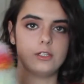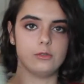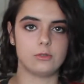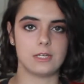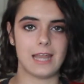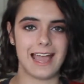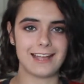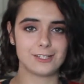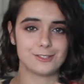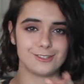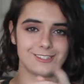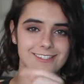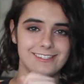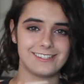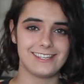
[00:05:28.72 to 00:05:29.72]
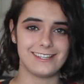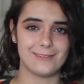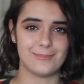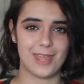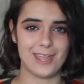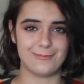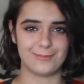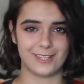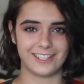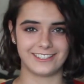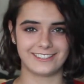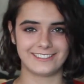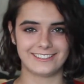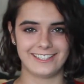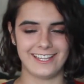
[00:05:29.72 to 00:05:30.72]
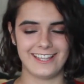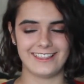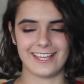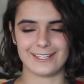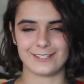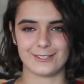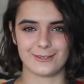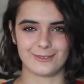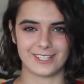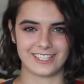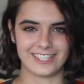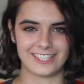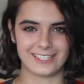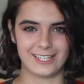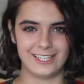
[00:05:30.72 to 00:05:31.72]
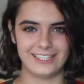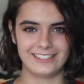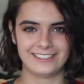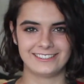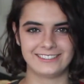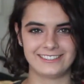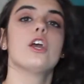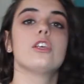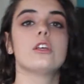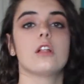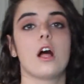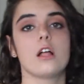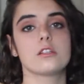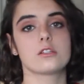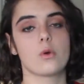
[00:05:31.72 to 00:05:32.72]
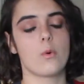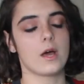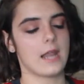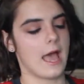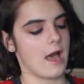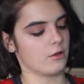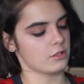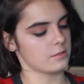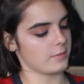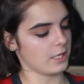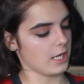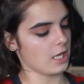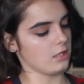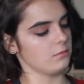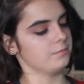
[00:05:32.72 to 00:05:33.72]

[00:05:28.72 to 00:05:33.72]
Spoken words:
can actually see the paper that you're working on. You'll also want a houseplant,